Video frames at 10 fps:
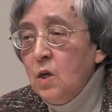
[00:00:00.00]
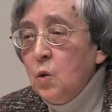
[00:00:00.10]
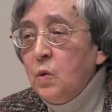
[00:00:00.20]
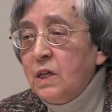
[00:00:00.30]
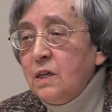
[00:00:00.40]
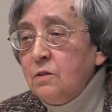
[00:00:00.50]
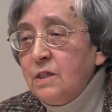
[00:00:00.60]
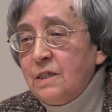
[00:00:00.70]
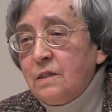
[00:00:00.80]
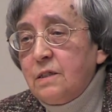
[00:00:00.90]
We
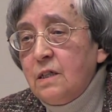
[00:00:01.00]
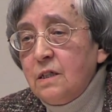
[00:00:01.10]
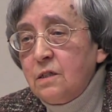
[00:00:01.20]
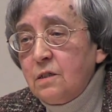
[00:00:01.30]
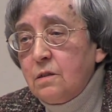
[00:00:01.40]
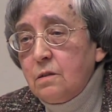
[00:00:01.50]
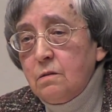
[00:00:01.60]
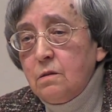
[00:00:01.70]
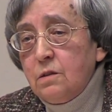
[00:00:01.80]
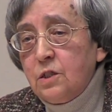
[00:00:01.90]
cannot trust
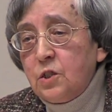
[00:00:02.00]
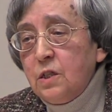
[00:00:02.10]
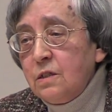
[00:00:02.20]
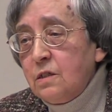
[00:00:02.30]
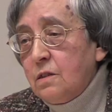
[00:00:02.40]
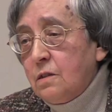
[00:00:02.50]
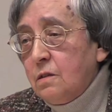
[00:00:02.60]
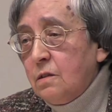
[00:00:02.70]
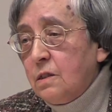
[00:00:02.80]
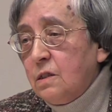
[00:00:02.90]
just
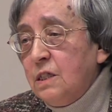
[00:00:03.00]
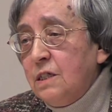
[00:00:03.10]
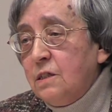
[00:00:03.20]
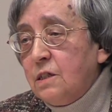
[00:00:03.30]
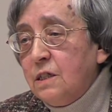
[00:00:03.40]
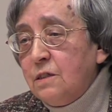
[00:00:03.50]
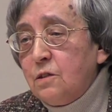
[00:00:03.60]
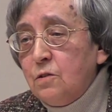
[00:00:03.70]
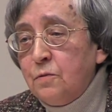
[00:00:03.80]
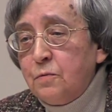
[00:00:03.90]
the increase
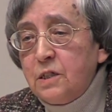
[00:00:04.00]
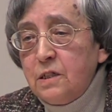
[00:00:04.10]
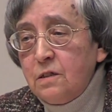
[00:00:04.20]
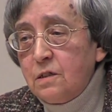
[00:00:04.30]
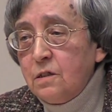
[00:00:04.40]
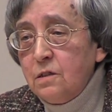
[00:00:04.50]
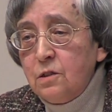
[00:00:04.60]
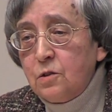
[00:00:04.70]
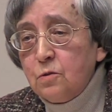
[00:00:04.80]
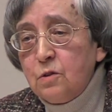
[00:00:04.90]
of
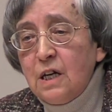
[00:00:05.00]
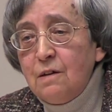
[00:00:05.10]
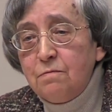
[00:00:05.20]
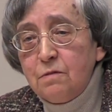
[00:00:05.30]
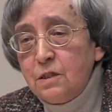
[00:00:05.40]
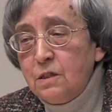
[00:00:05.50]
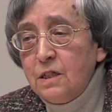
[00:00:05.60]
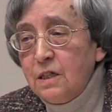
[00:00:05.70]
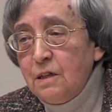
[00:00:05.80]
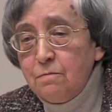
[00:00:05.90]
taxes to cover
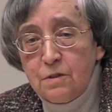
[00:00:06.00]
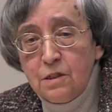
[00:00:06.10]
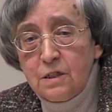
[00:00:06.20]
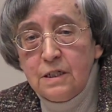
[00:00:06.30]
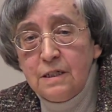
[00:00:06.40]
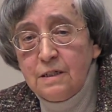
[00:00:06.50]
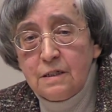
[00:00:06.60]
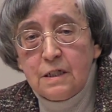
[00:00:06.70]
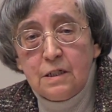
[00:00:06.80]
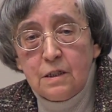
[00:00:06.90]
everything
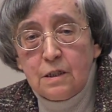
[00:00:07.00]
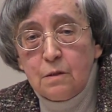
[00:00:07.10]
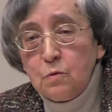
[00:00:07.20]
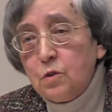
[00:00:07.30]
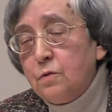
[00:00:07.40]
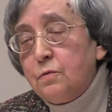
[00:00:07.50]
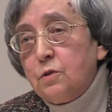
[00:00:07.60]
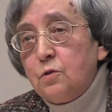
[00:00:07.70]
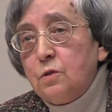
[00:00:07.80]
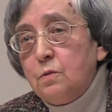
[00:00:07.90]
in terms of
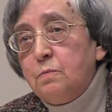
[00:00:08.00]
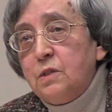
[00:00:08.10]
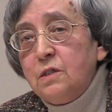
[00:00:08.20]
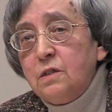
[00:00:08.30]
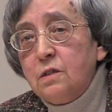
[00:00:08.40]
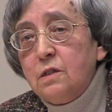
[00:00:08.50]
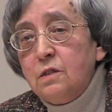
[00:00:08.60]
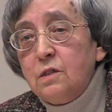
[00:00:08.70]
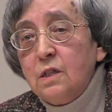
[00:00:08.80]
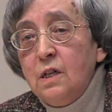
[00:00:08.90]
social
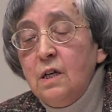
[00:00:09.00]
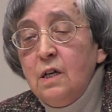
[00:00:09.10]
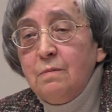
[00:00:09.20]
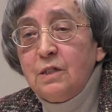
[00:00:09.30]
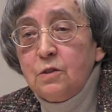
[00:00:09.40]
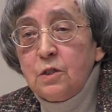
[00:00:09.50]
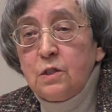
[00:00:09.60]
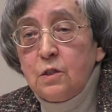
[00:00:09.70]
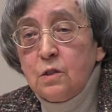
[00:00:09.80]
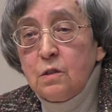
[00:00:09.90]
policies,
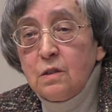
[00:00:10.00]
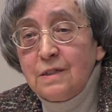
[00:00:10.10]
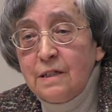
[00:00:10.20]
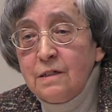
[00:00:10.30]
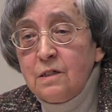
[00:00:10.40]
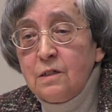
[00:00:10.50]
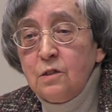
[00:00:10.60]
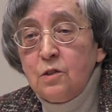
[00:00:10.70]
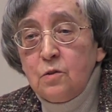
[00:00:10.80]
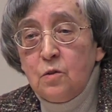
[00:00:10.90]
because
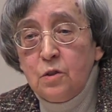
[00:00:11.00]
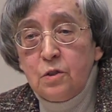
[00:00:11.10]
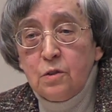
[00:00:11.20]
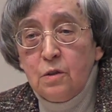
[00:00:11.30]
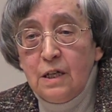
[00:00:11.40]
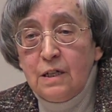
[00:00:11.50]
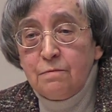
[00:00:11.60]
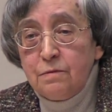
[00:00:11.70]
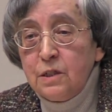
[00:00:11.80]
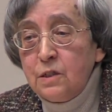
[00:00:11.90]
taxes also
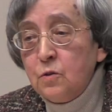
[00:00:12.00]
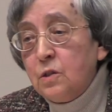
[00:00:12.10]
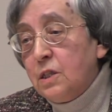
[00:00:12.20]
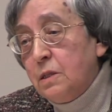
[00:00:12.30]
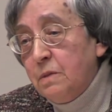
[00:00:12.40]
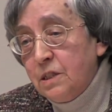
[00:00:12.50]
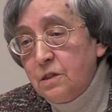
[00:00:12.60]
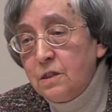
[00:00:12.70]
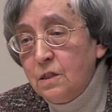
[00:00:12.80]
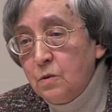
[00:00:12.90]
have their own
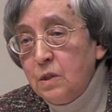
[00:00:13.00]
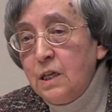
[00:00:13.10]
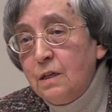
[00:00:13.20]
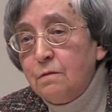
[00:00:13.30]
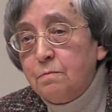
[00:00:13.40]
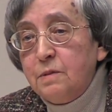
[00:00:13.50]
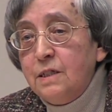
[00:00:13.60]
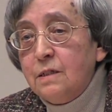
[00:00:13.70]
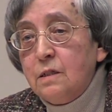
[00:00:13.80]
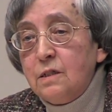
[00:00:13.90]
limits, and we have
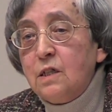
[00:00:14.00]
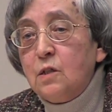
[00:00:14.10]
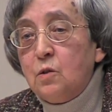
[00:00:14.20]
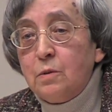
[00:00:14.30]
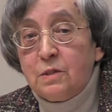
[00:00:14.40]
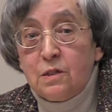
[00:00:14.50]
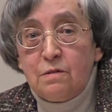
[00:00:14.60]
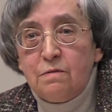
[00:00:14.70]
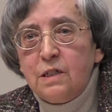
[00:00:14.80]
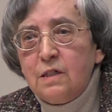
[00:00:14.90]
been
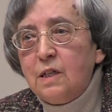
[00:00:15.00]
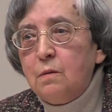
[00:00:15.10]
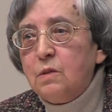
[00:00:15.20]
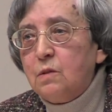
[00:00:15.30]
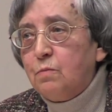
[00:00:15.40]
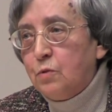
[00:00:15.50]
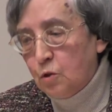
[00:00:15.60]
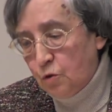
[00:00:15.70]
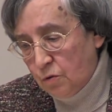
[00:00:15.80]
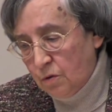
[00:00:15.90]
observing them in
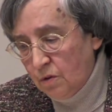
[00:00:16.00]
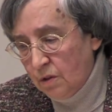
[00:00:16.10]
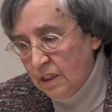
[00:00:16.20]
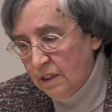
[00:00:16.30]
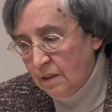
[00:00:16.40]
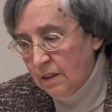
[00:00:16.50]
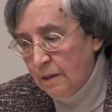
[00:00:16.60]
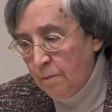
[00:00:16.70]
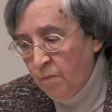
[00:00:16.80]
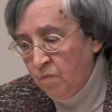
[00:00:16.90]
Portugal lately.
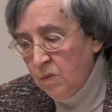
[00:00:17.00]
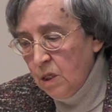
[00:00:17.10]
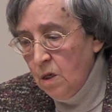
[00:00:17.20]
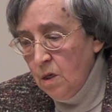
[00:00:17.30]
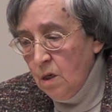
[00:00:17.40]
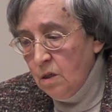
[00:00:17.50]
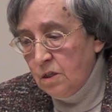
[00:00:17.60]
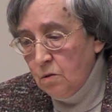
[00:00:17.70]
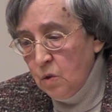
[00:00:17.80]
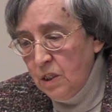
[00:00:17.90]

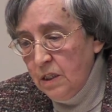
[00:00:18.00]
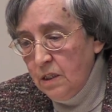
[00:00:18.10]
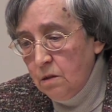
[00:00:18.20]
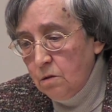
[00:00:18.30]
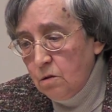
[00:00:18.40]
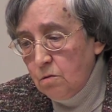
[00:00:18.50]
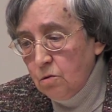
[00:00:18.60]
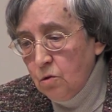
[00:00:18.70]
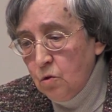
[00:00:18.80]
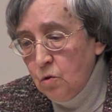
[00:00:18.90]
So we need
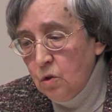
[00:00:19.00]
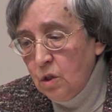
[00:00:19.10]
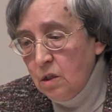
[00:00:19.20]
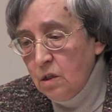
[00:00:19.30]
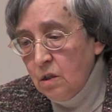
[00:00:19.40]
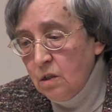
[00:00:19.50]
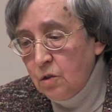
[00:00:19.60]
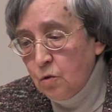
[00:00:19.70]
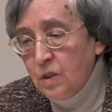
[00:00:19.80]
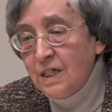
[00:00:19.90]

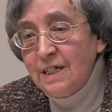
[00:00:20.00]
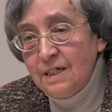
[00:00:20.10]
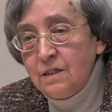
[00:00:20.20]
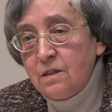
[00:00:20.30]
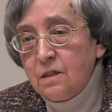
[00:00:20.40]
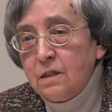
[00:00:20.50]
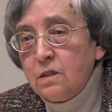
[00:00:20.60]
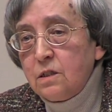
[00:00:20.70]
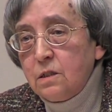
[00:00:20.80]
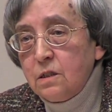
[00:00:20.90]
to create
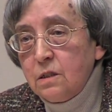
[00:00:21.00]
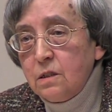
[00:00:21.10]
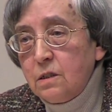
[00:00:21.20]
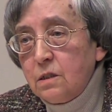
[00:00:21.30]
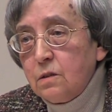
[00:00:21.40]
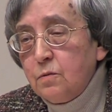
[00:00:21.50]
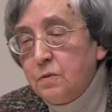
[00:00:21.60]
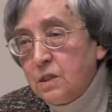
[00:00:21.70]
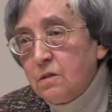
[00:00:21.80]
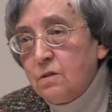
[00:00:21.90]
this
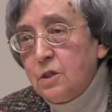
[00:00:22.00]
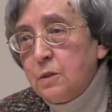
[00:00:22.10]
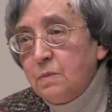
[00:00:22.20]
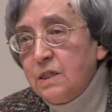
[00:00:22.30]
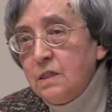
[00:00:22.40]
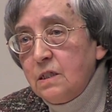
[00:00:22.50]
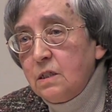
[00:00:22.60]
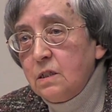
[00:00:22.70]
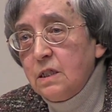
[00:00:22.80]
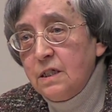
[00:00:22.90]
fiscal
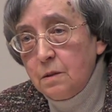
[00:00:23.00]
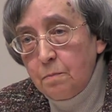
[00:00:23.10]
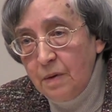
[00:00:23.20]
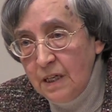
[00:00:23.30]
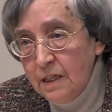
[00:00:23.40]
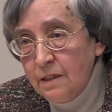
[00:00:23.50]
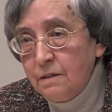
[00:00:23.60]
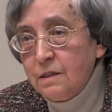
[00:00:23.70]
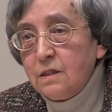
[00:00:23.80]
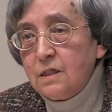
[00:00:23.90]
space and
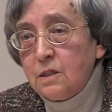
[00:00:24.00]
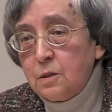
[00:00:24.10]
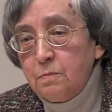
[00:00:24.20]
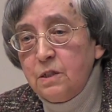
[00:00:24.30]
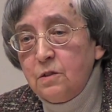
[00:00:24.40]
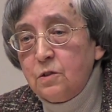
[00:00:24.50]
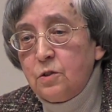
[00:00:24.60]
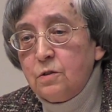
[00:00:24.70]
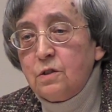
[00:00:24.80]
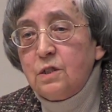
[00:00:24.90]
plan these
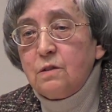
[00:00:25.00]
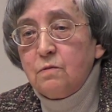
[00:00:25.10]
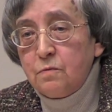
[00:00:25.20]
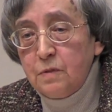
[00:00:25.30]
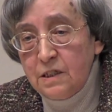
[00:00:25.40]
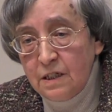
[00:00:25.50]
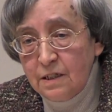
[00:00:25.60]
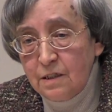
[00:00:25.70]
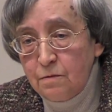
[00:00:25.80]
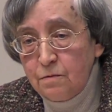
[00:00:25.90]
expenditures very
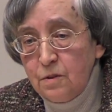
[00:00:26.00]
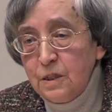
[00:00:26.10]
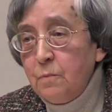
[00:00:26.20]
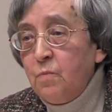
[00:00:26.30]
carefully.